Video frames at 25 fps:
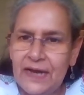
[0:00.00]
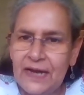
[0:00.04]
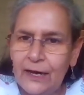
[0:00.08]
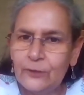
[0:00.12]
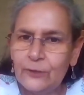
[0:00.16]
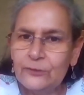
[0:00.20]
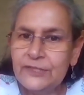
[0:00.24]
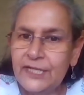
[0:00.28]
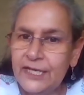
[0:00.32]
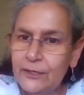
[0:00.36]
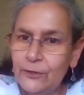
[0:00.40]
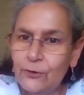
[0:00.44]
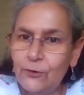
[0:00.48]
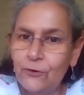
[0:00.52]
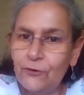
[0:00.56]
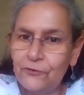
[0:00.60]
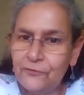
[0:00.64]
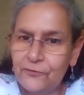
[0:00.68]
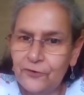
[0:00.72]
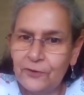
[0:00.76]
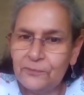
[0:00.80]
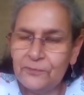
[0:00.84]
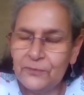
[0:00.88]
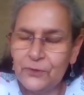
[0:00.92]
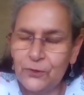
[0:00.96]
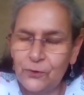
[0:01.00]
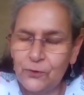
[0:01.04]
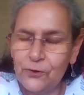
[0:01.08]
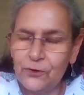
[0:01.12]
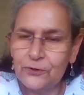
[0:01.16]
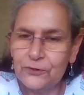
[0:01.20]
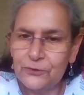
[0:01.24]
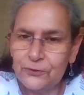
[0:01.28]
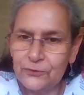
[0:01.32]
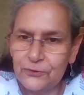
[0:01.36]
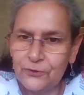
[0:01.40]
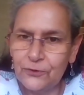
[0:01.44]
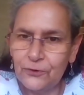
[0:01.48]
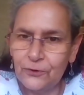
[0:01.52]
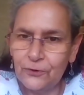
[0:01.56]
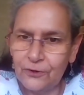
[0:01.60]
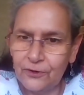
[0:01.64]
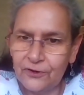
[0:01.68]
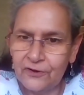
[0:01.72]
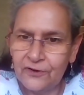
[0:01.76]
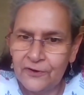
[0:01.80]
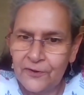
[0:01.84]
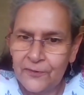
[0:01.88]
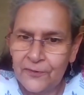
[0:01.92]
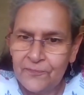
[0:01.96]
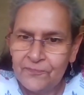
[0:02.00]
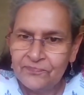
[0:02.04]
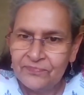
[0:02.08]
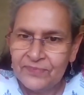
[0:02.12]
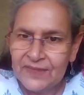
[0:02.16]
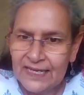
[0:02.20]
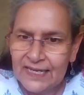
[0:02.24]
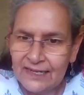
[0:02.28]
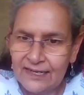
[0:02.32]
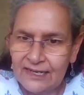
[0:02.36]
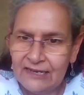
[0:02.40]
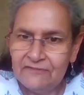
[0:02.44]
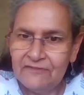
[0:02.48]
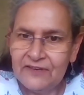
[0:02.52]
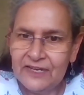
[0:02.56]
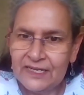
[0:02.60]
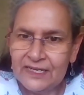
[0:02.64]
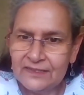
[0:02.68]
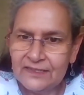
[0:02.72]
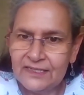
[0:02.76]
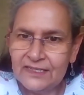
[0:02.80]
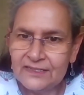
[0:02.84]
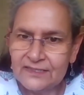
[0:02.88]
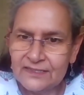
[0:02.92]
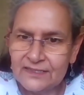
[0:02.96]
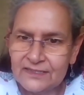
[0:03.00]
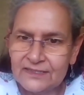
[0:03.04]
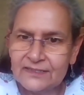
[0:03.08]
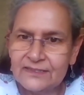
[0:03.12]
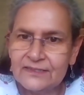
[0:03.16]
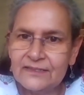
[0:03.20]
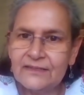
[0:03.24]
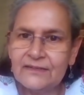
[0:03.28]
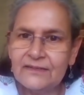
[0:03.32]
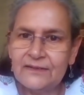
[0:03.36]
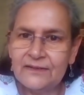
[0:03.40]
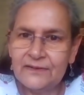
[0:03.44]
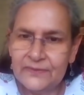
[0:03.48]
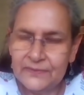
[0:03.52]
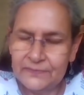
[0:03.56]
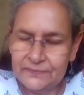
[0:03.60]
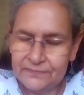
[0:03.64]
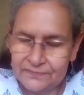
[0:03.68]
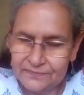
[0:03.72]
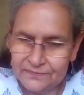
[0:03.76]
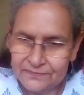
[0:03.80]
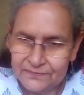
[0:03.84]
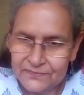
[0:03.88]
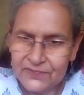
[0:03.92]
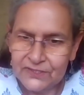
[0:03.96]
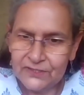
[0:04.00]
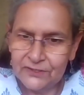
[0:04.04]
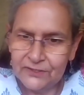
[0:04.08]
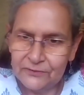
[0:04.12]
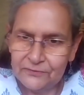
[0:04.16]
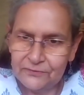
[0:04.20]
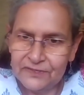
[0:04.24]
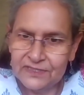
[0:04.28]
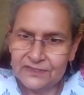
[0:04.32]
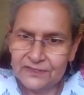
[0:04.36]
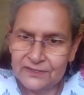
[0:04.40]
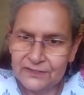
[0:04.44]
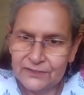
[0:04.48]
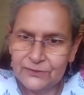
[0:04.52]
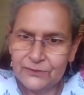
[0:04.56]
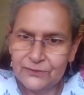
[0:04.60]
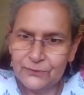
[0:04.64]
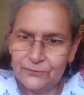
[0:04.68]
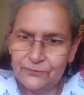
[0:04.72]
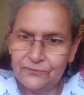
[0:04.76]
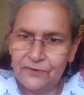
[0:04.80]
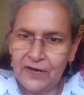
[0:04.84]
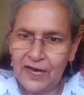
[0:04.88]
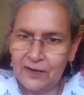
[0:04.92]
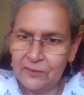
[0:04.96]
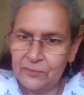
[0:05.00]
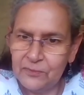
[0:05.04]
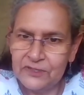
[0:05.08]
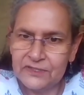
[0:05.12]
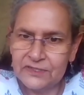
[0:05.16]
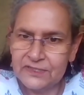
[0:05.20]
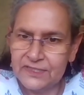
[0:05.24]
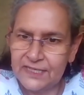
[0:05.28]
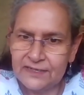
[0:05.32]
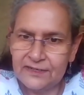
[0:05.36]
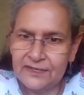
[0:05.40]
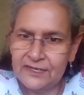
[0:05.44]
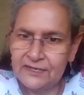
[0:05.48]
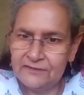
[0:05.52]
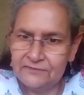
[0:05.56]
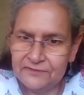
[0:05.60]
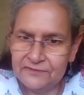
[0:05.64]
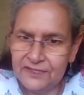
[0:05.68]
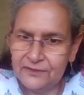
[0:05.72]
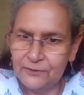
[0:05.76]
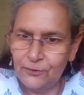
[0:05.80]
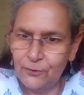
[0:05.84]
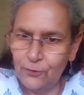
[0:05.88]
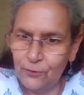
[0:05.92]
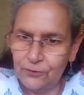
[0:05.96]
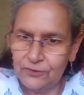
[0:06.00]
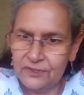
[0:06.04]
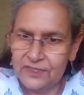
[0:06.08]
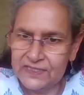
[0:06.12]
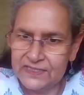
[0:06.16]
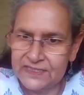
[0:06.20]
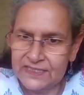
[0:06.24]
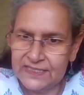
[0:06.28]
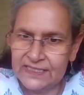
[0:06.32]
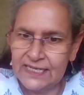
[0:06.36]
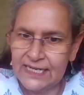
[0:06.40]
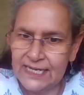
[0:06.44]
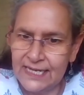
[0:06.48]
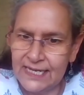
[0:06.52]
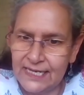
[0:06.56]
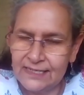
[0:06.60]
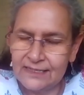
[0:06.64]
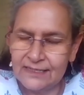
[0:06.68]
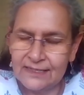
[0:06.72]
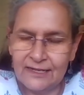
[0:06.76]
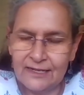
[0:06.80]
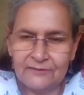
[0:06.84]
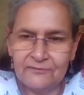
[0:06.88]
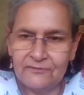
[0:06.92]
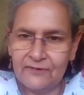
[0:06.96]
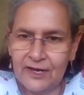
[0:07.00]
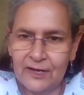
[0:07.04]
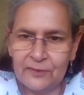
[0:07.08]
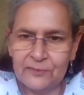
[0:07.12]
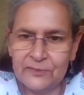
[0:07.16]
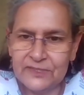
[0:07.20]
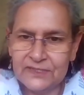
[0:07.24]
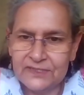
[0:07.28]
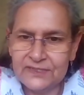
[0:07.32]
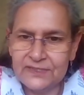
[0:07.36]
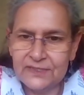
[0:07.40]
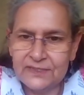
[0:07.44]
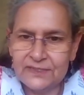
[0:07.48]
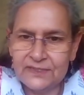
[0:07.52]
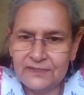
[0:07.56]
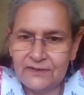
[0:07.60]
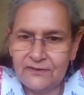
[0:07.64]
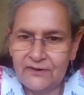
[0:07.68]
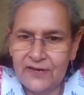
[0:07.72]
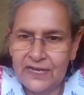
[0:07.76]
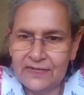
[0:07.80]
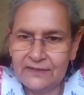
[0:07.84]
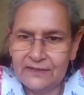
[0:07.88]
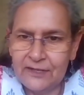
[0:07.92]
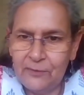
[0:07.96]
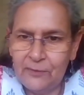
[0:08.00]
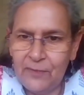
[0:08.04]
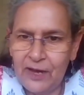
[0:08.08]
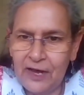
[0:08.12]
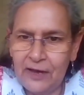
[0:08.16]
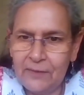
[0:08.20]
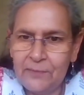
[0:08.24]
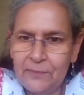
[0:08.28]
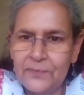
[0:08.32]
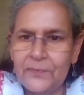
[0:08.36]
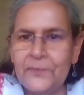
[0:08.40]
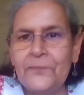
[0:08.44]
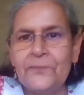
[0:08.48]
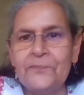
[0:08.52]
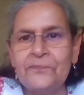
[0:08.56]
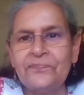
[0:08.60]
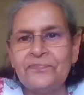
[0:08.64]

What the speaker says: now they go from door to door giving this service to farmers. And if the goat is in heat, then farmers just ring them up,